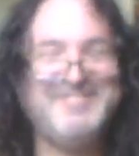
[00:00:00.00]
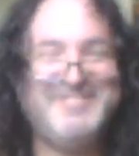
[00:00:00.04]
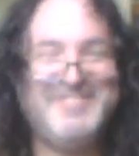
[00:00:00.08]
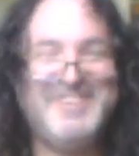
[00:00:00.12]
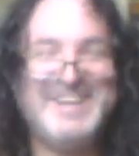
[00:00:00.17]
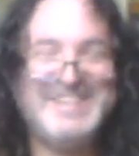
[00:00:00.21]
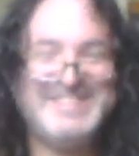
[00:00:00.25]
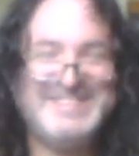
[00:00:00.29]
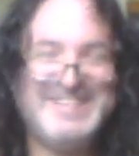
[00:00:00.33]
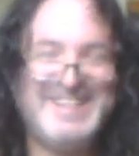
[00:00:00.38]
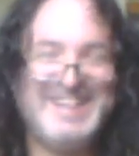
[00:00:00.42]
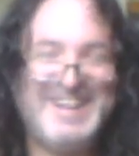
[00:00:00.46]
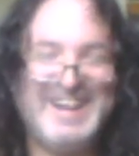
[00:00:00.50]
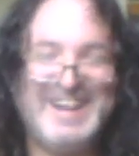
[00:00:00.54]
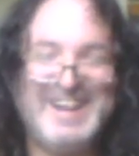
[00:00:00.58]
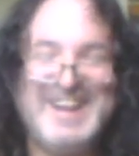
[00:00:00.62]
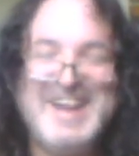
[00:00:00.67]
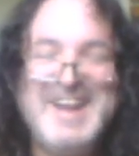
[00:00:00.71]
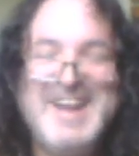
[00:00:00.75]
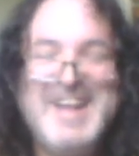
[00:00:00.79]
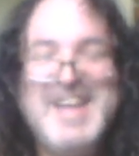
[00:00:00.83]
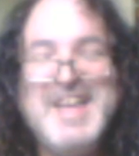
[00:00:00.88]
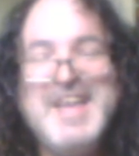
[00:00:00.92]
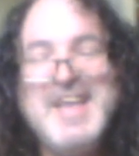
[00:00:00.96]
as it
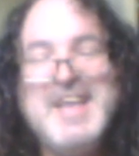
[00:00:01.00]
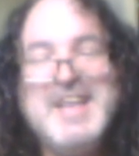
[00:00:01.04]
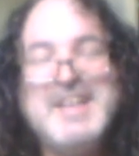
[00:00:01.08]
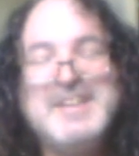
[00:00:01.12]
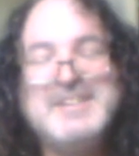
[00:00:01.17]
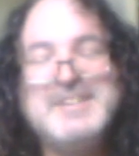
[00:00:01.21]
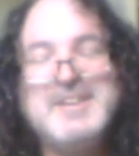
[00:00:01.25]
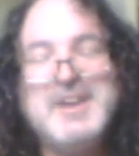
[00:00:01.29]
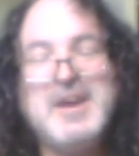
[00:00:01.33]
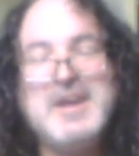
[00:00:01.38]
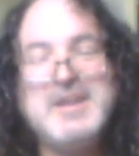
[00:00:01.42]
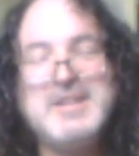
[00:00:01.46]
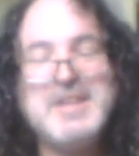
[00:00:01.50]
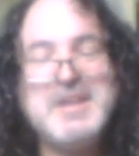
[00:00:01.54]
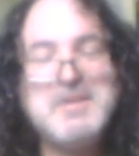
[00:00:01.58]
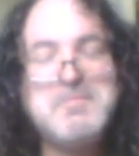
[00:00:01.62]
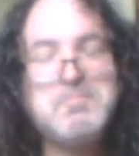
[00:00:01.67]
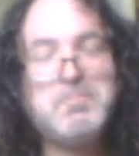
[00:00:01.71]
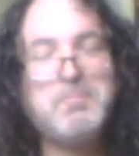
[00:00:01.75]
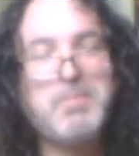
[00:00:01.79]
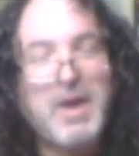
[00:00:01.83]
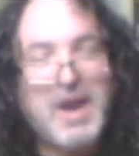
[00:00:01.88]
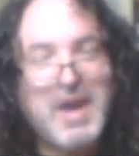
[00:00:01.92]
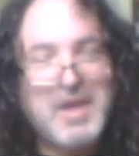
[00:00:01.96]
was here.
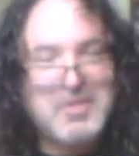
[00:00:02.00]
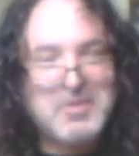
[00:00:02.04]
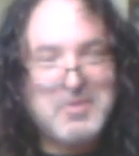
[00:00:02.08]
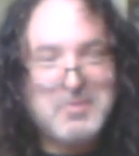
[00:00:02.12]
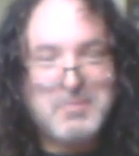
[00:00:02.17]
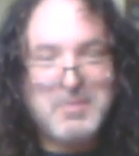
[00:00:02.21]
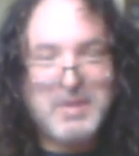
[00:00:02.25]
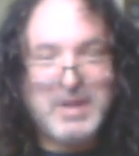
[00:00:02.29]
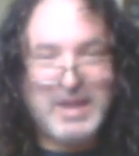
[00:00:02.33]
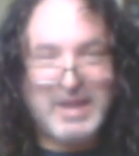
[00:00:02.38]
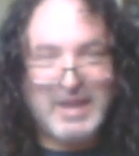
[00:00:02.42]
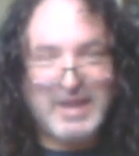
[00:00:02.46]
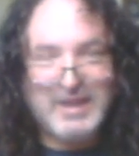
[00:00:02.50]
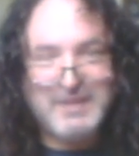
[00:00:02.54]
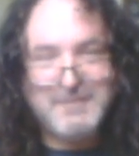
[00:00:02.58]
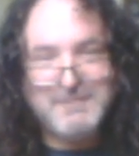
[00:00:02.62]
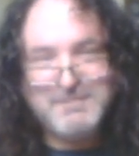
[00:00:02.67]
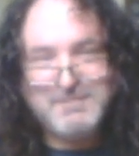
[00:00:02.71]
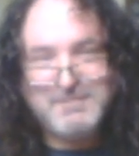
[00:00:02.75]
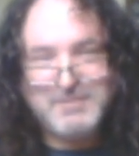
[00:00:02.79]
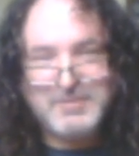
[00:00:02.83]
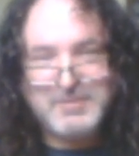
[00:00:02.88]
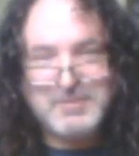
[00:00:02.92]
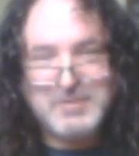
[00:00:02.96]
So it did bother
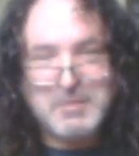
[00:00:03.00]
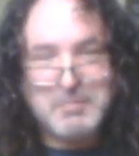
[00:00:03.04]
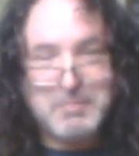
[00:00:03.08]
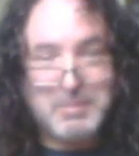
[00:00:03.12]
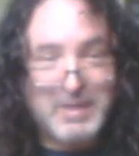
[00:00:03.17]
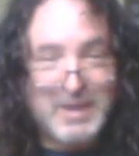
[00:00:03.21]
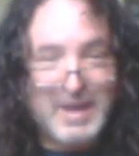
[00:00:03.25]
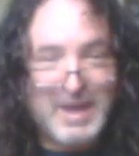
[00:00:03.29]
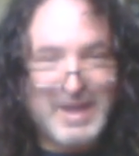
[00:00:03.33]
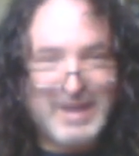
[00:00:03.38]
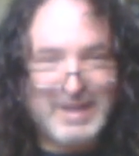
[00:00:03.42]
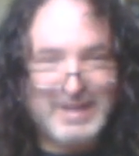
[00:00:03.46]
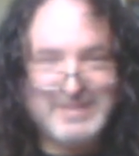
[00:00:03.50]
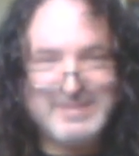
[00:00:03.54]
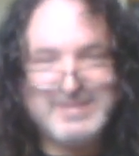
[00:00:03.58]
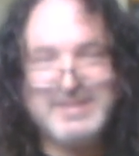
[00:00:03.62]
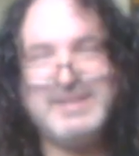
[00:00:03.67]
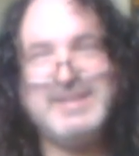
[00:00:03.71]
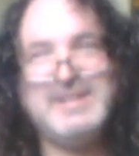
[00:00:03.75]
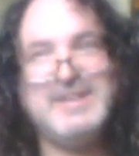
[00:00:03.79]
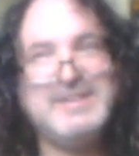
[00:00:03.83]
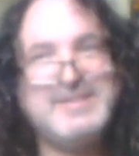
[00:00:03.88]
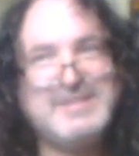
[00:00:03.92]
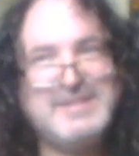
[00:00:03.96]
me, to be
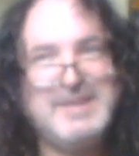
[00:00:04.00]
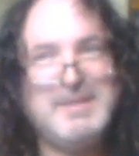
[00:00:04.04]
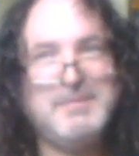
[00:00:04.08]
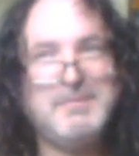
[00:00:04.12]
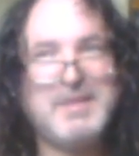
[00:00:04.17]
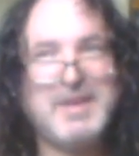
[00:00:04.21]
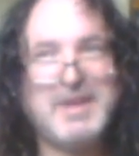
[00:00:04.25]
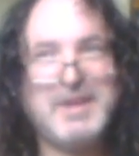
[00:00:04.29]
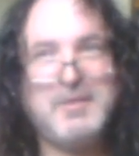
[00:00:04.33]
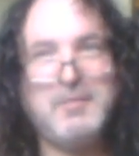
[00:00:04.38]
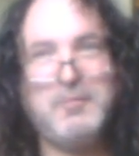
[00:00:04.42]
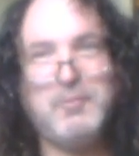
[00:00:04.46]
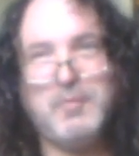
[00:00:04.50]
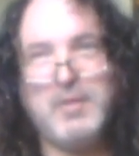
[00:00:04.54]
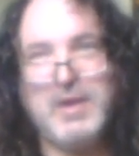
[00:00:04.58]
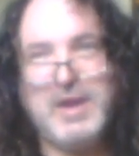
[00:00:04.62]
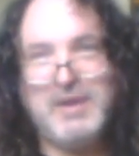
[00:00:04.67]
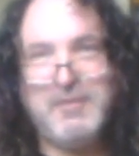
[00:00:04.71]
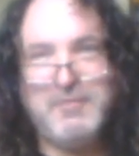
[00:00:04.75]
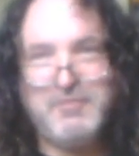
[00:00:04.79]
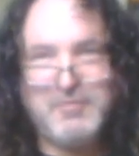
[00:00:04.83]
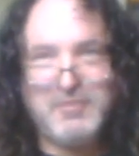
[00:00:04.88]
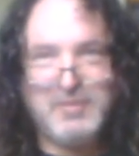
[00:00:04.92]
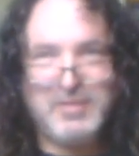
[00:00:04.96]
honest. It did seem
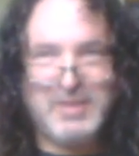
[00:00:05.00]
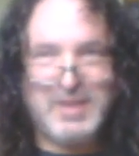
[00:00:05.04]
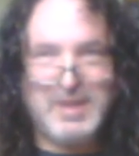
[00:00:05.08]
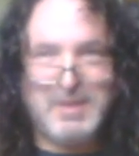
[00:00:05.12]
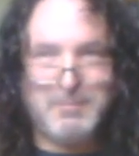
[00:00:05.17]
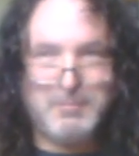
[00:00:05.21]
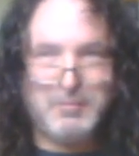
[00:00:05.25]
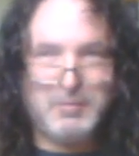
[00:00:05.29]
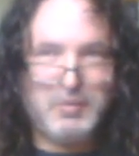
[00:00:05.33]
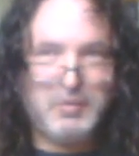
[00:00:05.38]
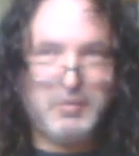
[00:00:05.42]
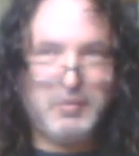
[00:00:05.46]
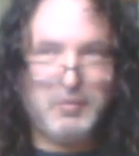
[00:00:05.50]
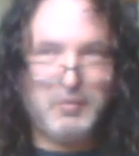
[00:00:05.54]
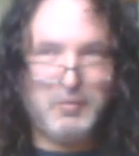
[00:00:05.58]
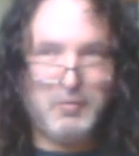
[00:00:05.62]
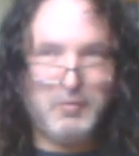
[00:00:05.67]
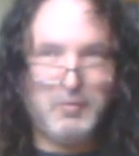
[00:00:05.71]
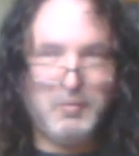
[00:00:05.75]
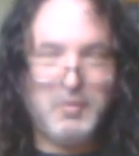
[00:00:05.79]
like a way for them